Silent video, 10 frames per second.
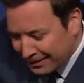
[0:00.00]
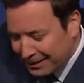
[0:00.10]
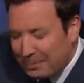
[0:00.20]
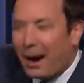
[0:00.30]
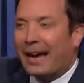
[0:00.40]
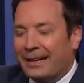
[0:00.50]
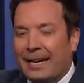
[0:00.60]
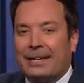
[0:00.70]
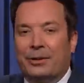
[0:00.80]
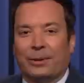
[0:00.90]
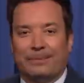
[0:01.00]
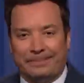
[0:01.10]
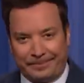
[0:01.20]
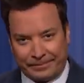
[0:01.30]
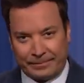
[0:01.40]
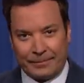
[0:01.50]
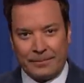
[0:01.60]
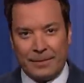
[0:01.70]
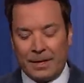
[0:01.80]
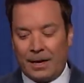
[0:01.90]
Come on, I can do it.
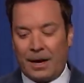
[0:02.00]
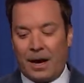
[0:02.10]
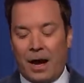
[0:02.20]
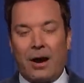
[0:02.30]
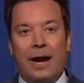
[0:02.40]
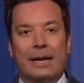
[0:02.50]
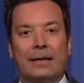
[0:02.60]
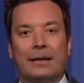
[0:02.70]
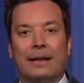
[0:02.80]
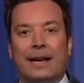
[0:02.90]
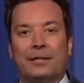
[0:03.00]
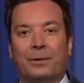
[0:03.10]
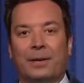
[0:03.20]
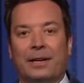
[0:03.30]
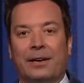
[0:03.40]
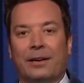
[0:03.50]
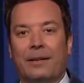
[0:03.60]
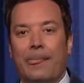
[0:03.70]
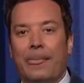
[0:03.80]
Uh, all right, next one here.